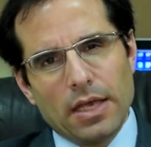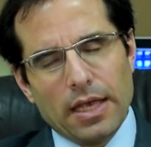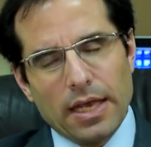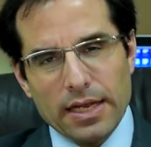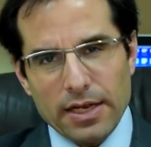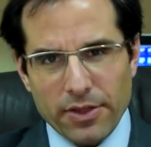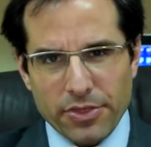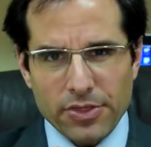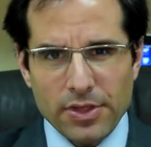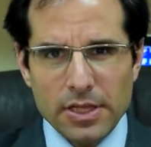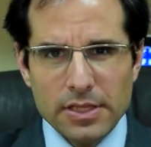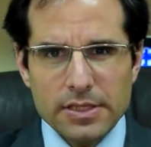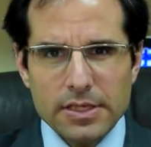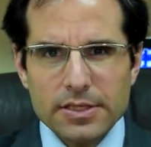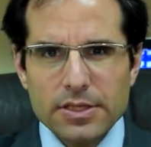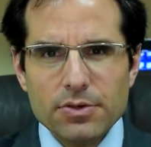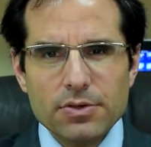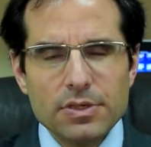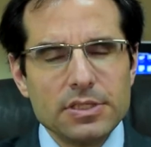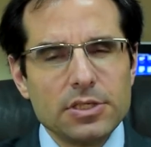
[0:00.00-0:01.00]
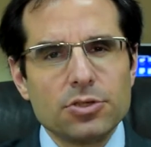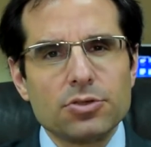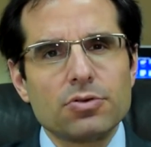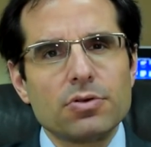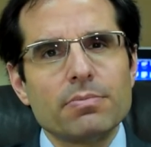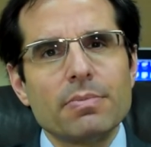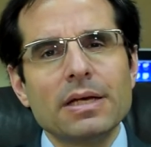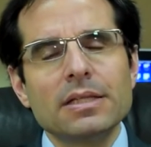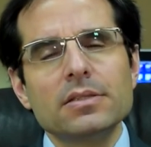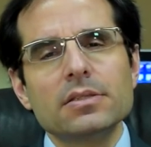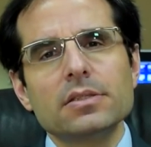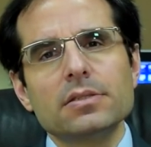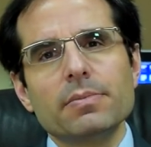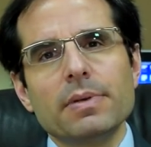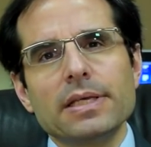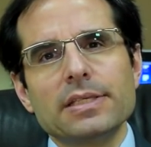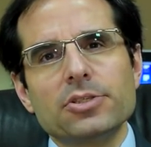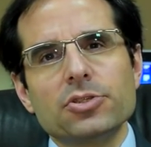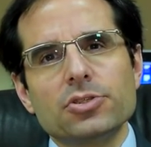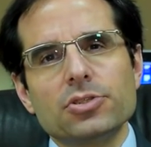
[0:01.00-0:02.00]
And I think that there is a tremendous
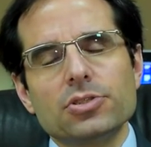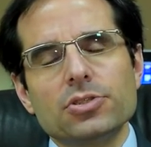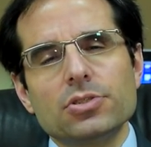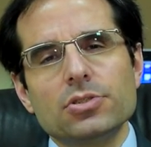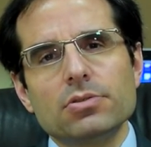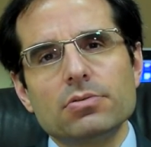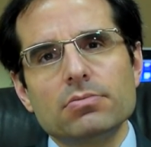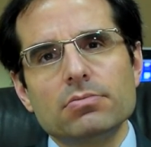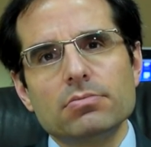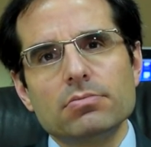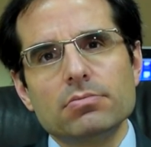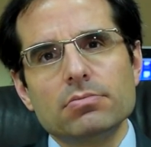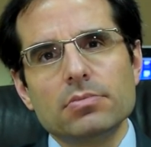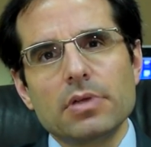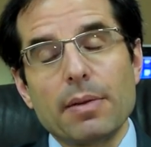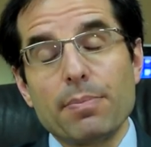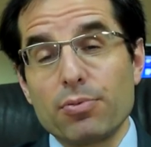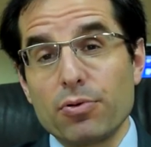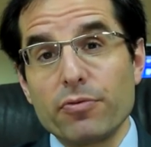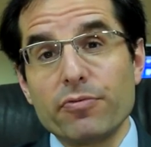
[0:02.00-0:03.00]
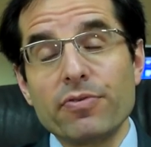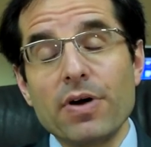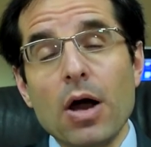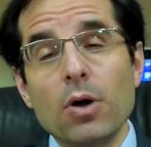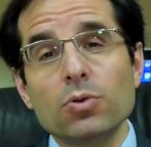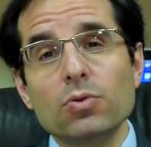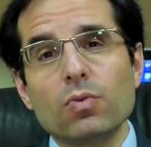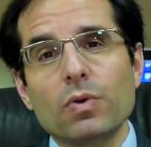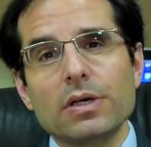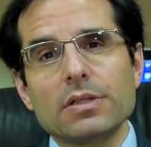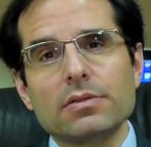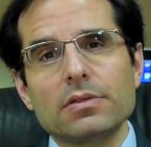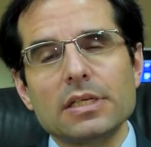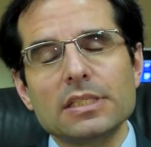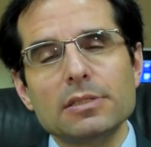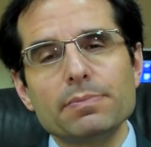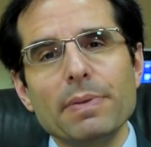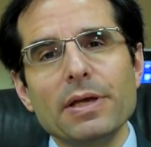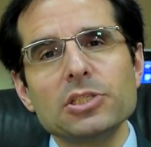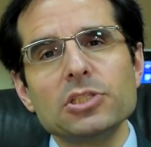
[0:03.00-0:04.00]
message, a profound one,
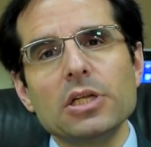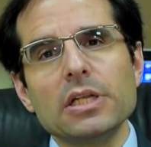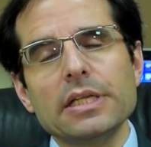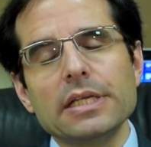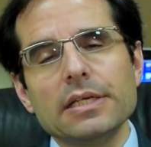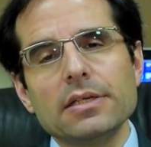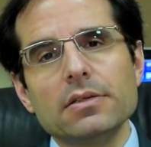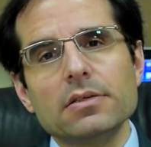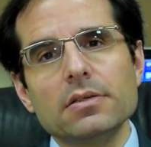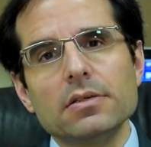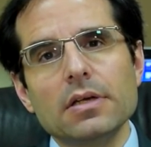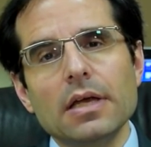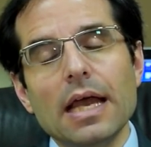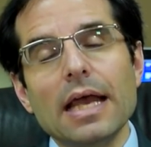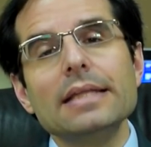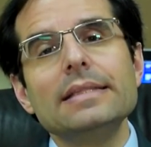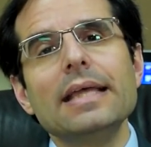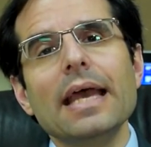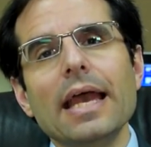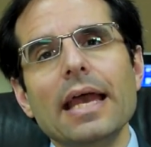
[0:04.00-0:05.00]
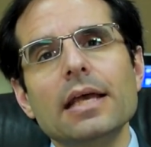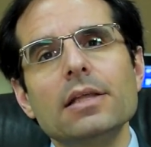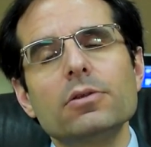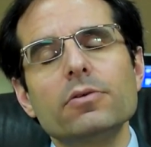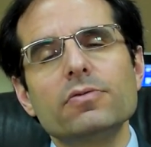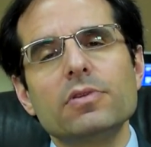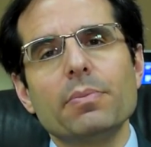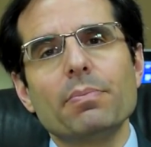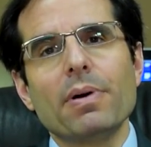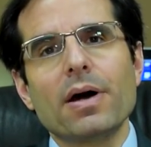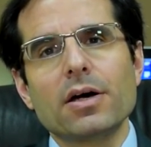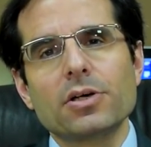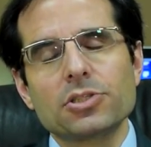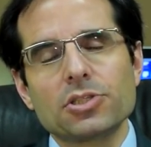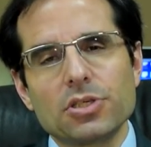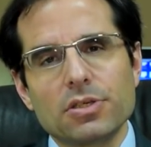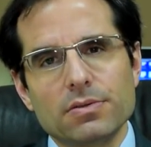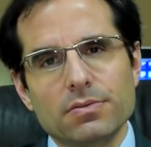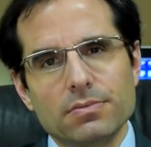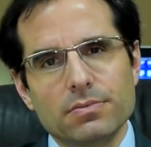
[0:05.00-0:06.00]
especially at the end of the
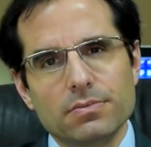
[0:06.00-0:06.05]
parsha.